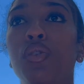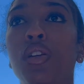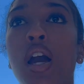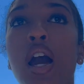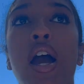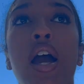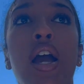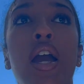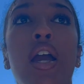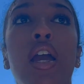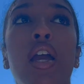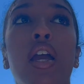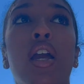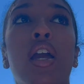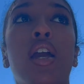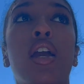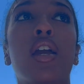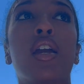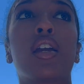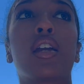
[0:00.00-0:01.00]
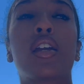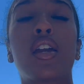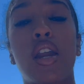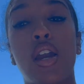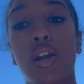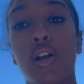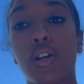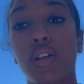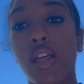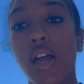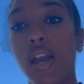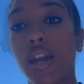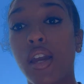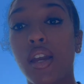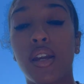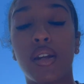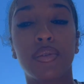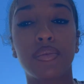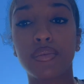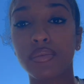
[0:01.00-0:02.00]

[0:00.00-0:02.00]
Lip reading: not care. Like,